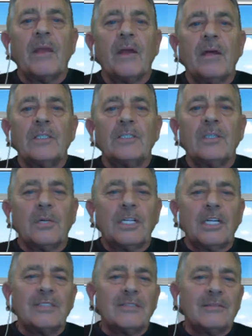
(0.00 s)
so it
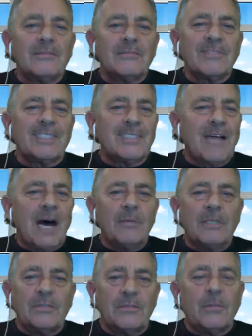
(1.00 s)
doesn't stop
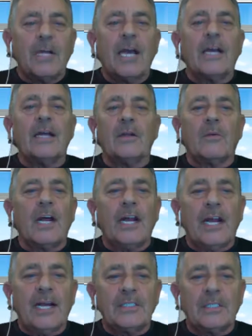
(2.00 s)
us from getting the right
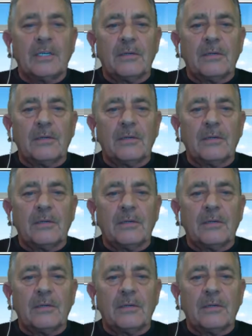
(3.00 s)
answer.